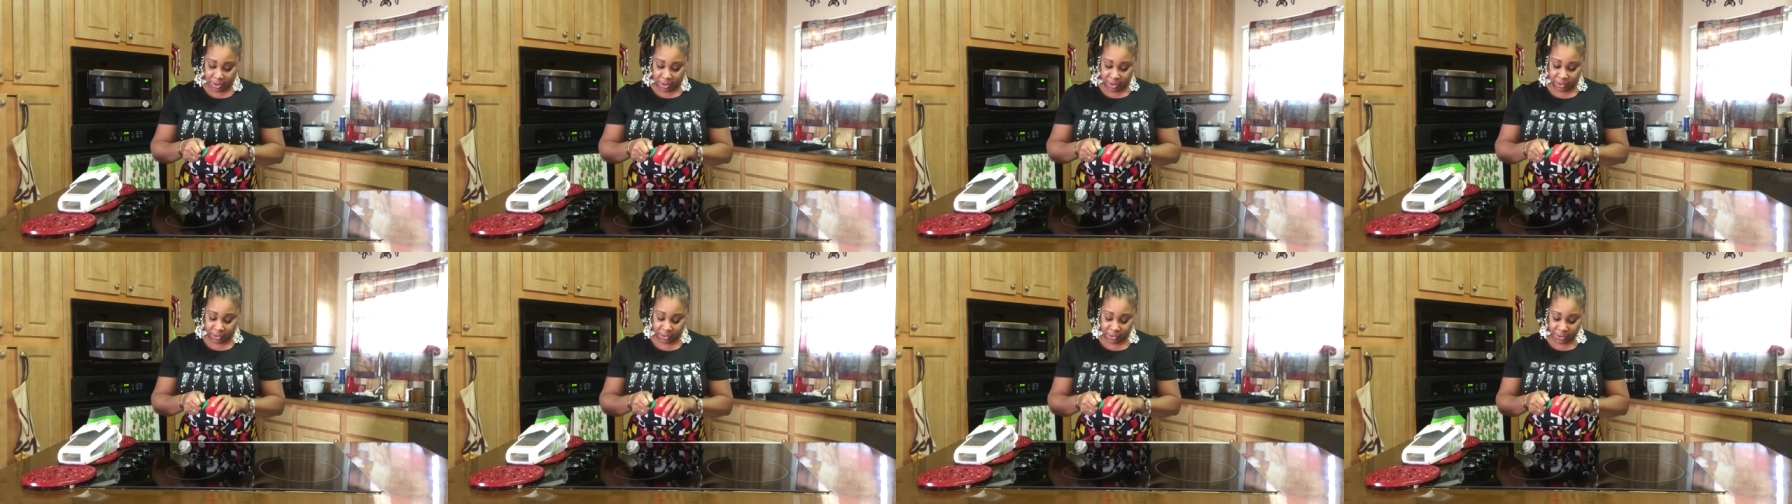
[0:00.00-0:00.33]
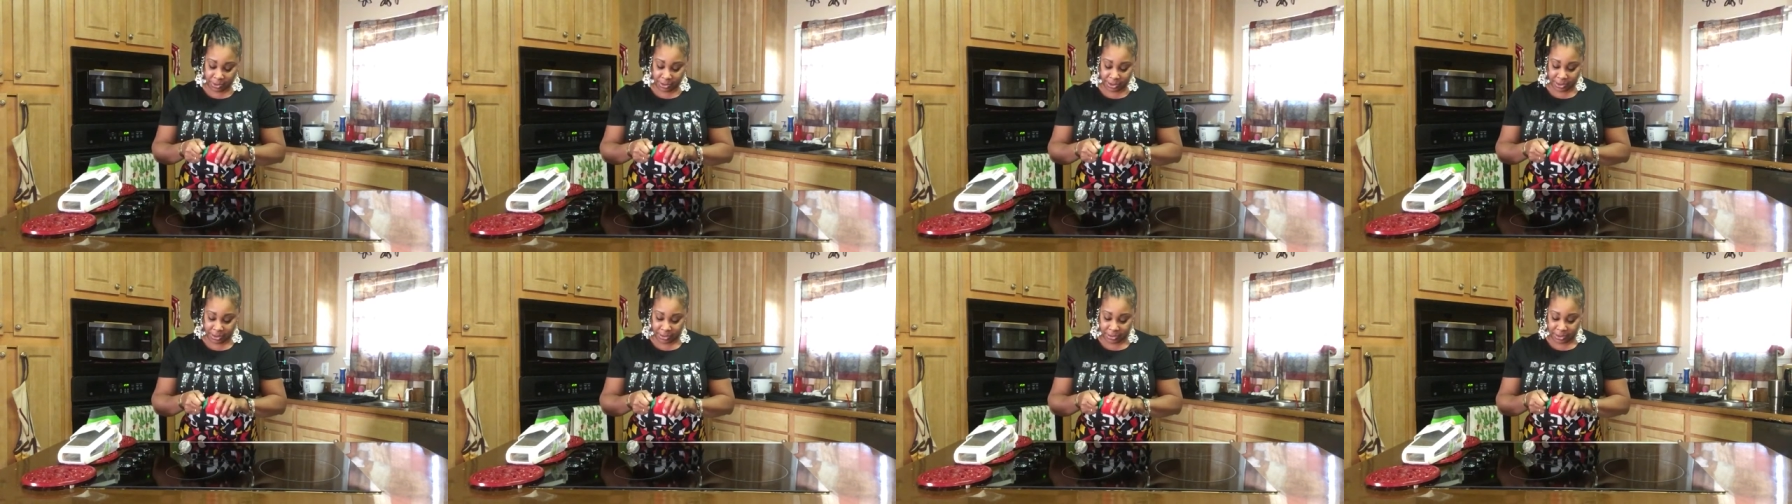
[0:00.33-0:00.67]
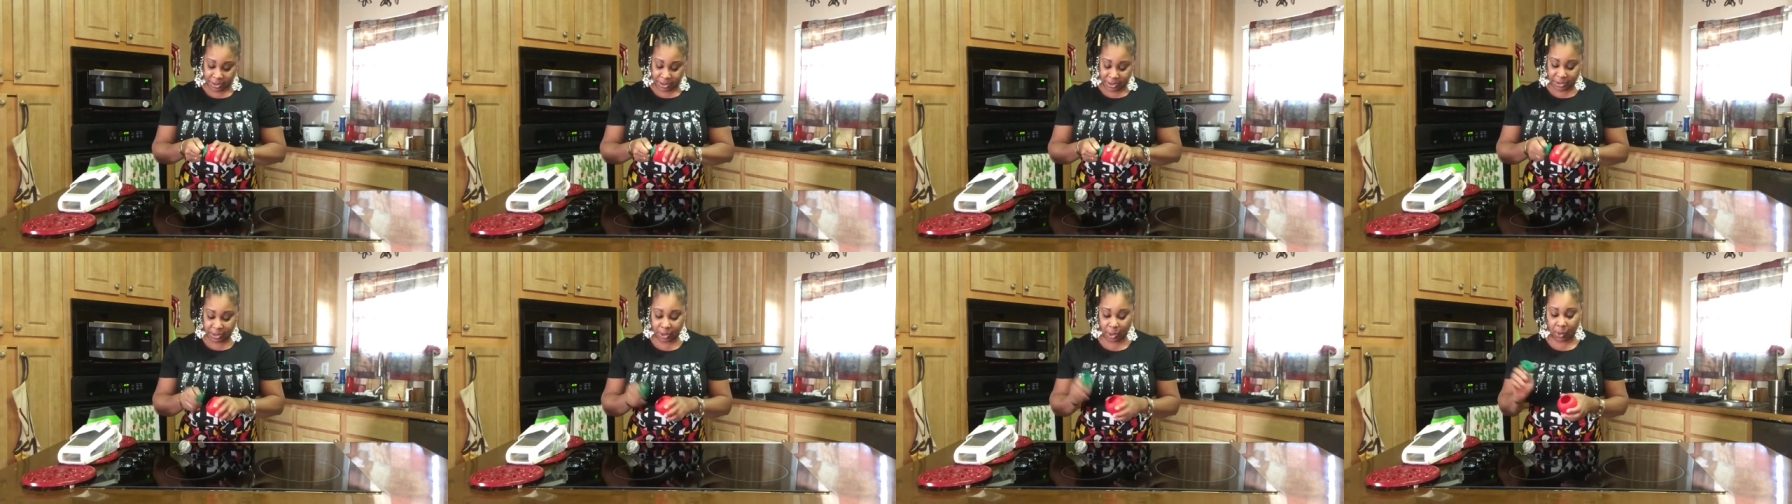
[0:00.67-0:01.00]
Okay,
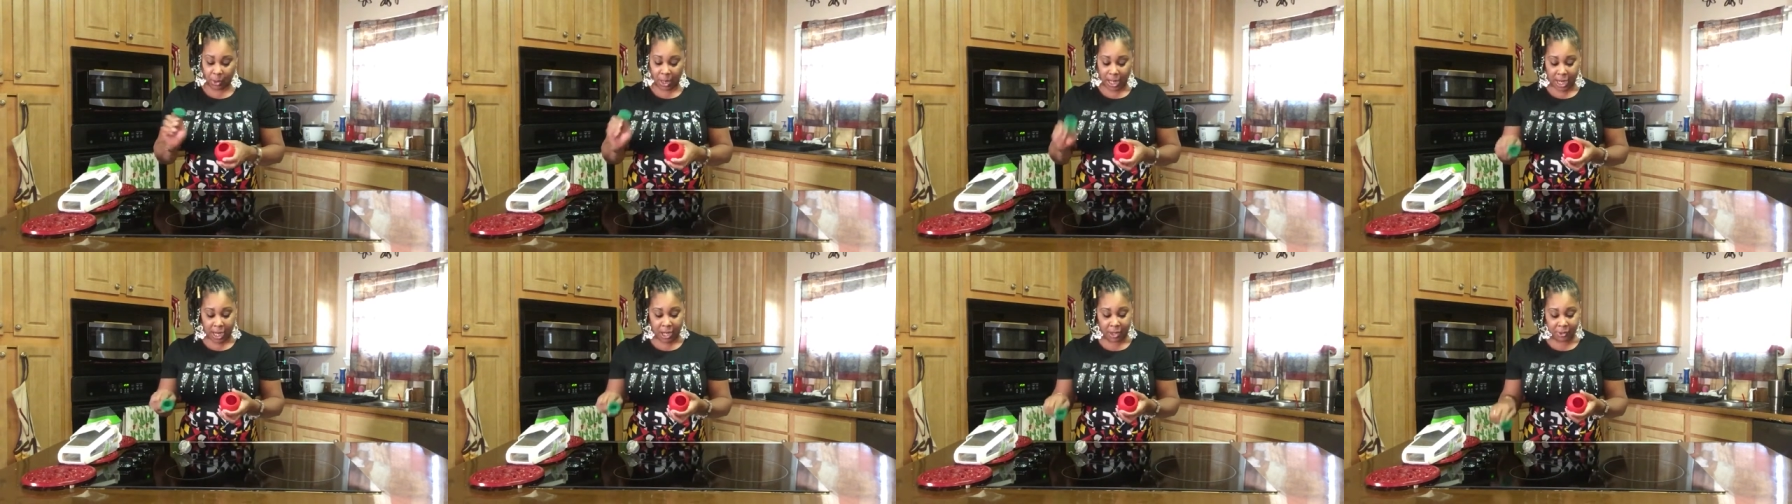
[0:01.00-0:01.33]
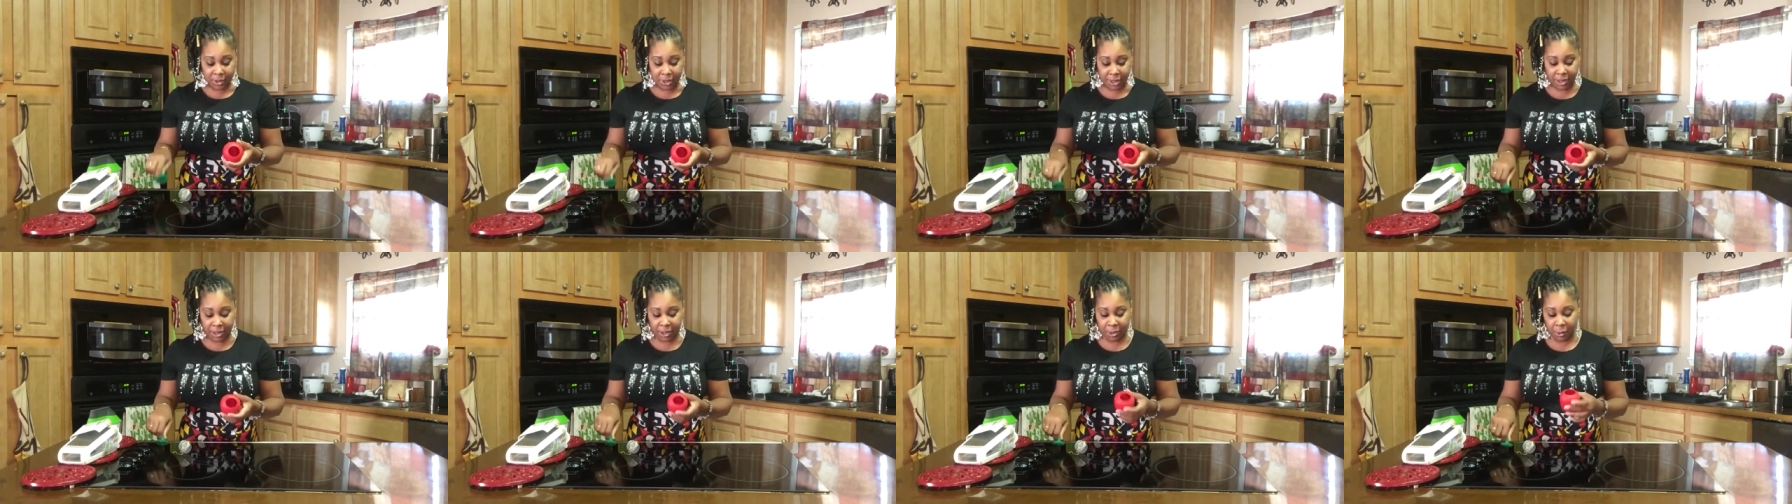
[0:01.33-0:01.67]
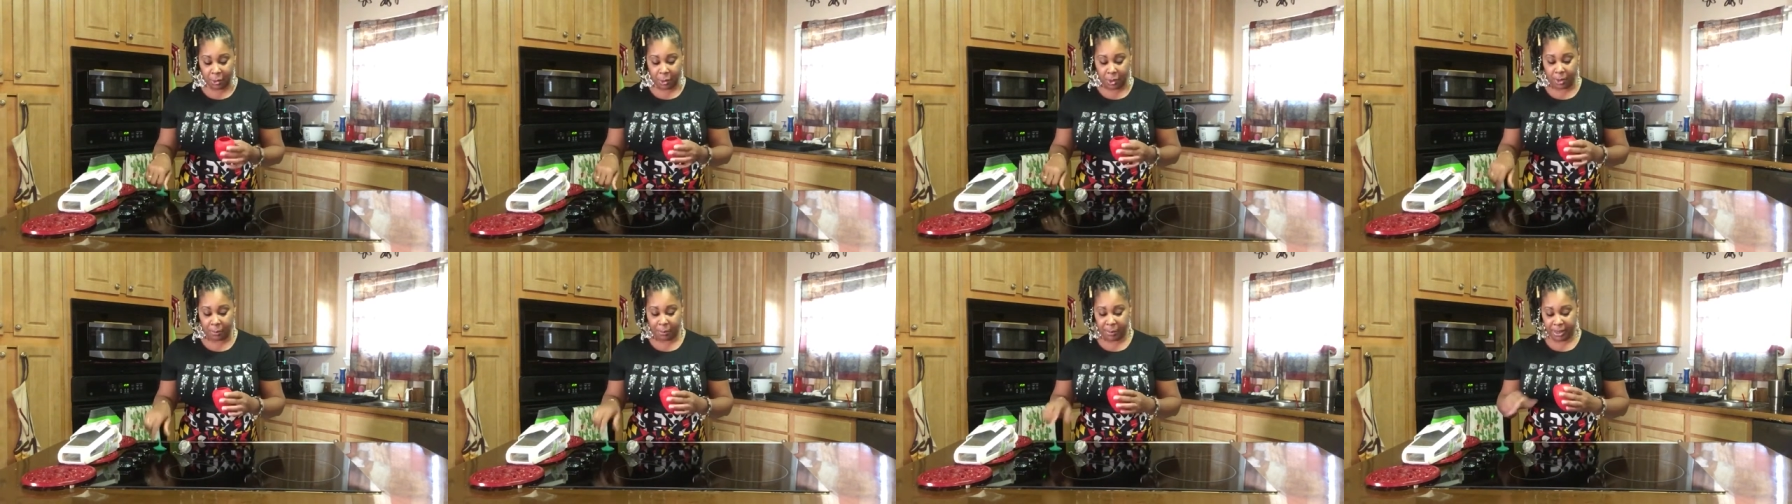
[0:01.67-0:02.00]
so I'll get it
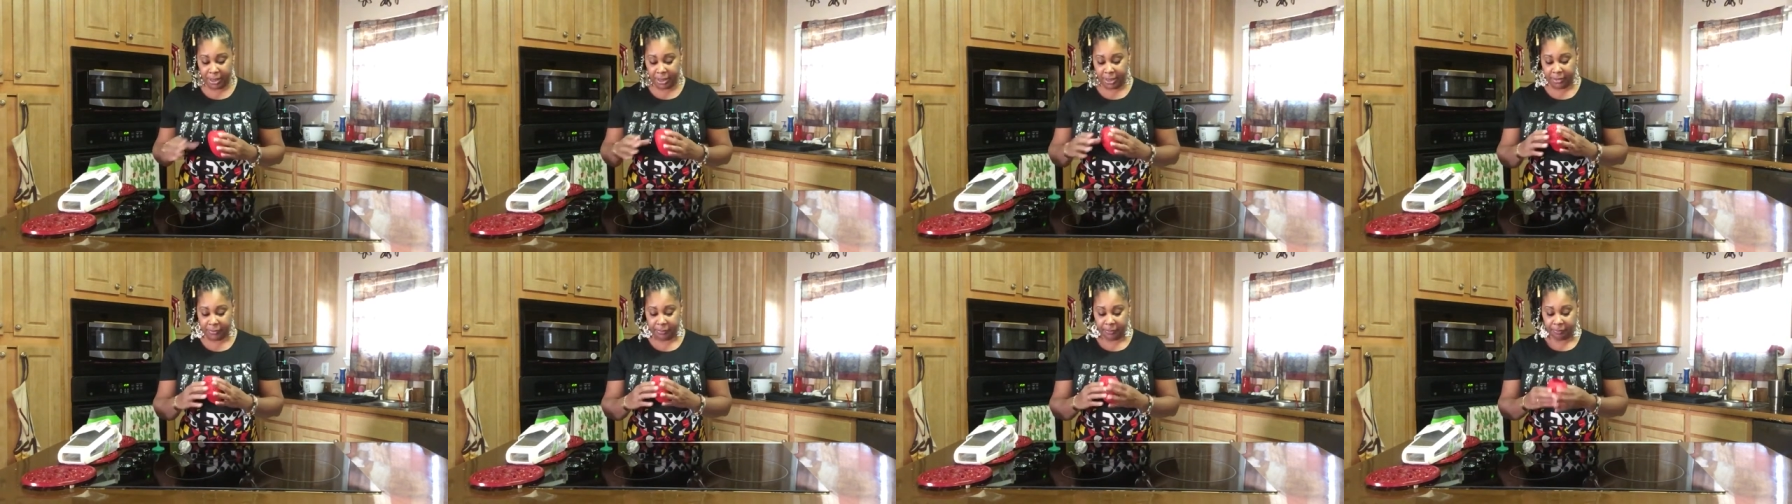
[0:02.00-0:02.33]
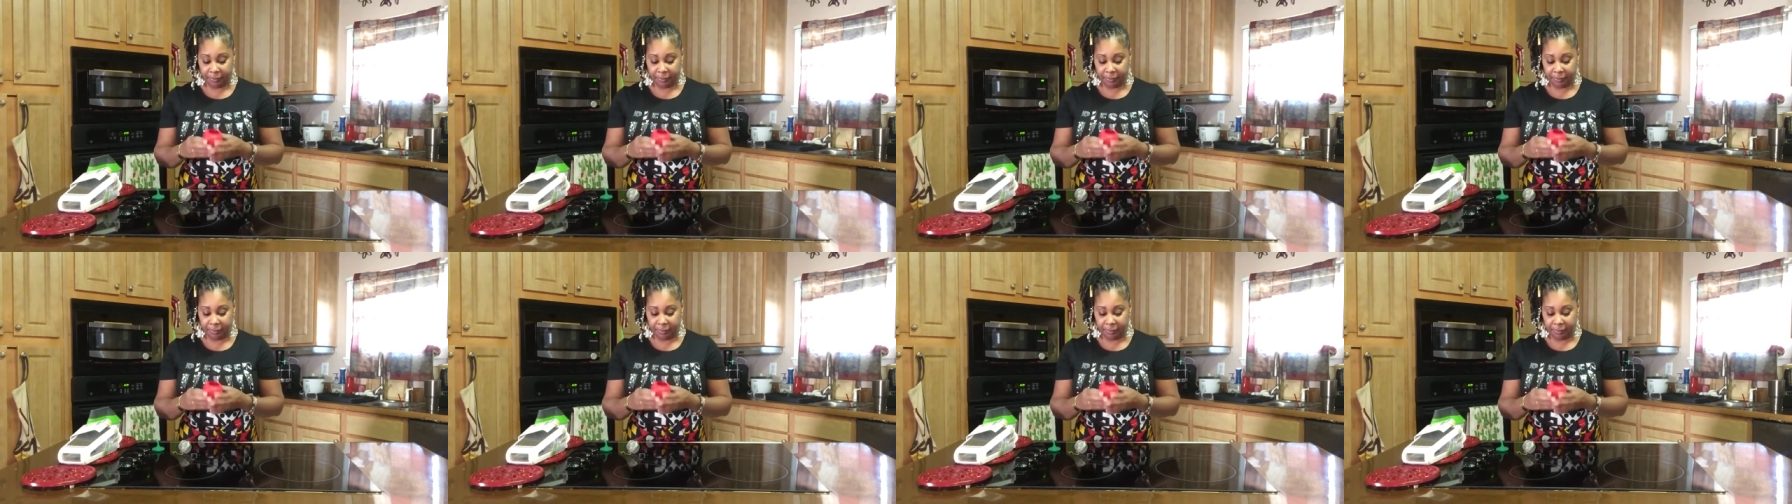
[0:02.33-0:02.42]
on, but